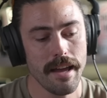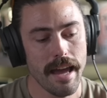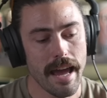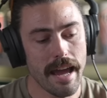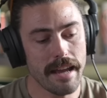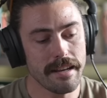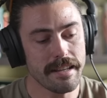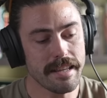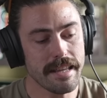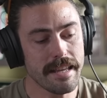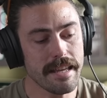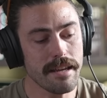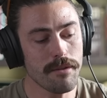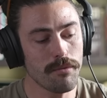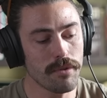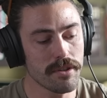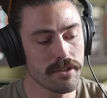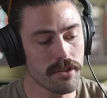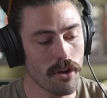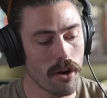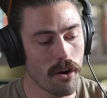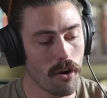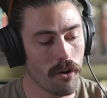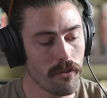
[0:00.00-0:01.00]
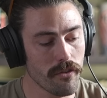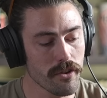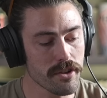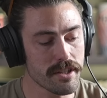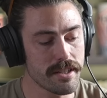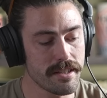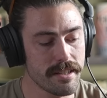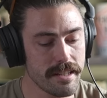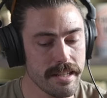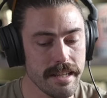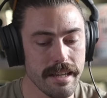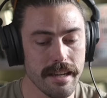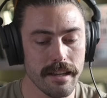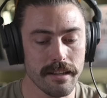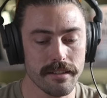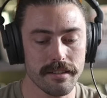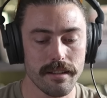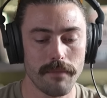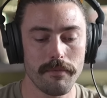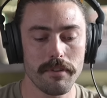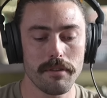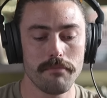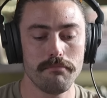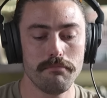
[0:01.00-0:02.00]
And he was overseeing
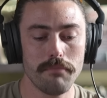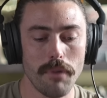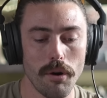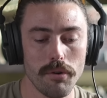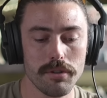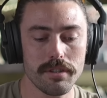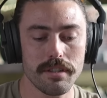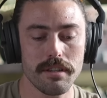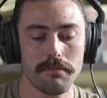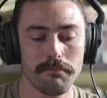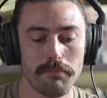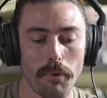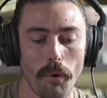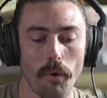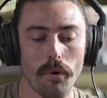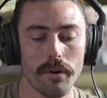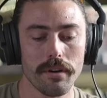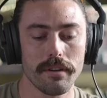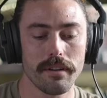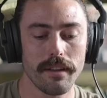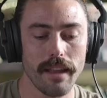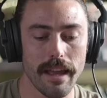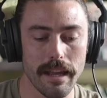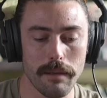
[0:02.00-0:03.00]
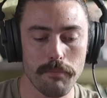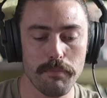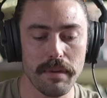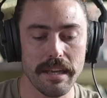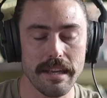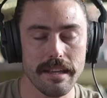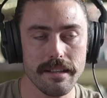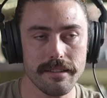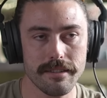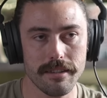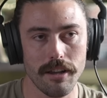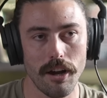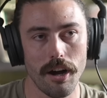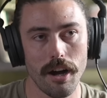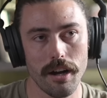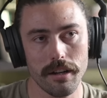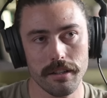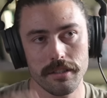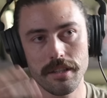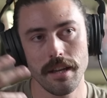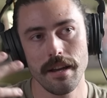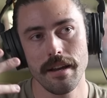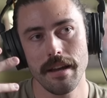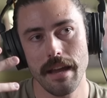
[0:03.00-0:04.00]
some of the most important like peace
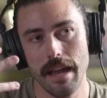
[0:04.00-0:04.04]
talks